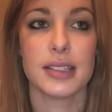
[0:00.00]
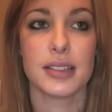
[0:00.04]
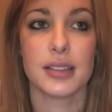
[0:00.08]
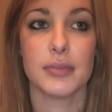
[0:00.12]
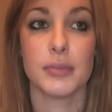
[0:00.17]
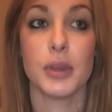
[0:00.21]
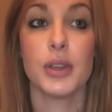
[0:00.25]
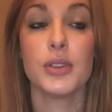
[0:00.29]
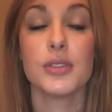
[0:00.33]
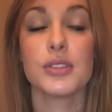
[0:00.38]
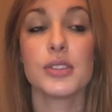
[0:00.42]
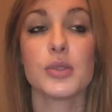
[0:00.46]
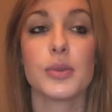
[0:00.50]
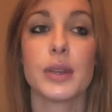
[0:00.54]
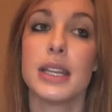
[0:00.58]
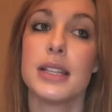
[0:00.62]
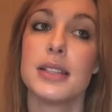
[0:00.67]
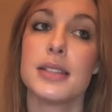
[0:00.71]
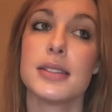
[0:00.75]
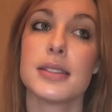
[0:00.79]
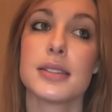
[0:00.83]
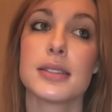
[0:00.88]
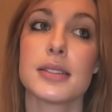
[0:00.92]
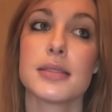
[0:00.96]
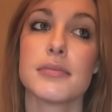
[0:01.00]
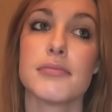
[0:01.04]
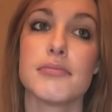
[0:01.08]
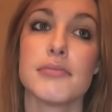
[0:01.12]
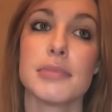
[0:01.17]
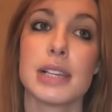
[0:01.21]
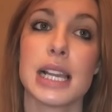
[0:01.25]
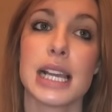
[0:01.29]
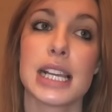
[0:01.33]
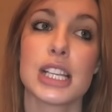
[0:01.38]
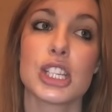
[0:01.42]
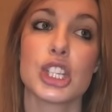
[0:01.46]
to most tweets
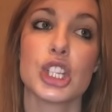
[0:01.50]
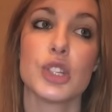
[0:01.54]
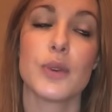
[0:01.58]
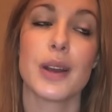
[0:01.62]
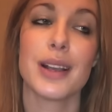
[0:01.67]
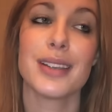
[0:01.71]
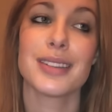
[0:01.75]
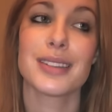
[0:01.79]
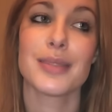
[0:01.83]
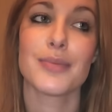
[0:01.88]
unless you write